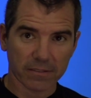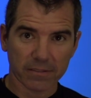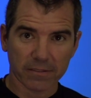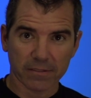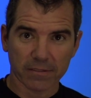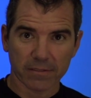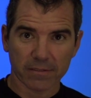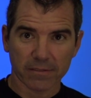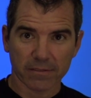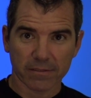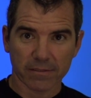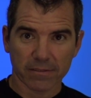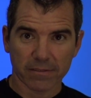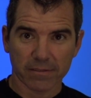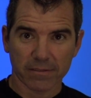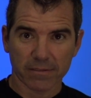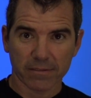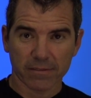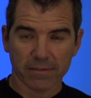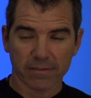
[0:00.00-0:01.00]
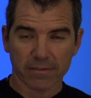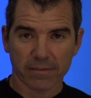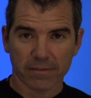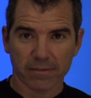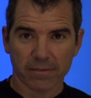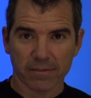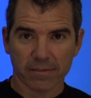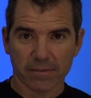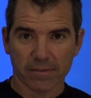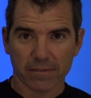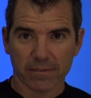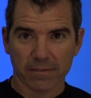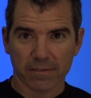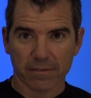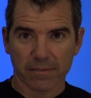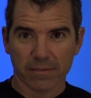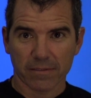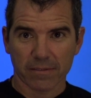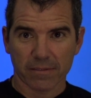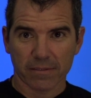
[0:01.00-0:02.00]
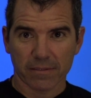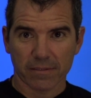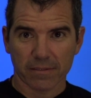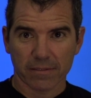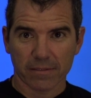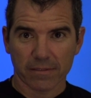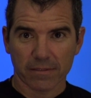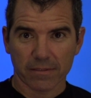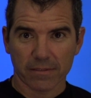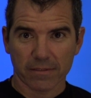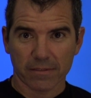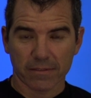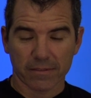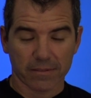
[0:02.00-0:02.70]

Nothing is said.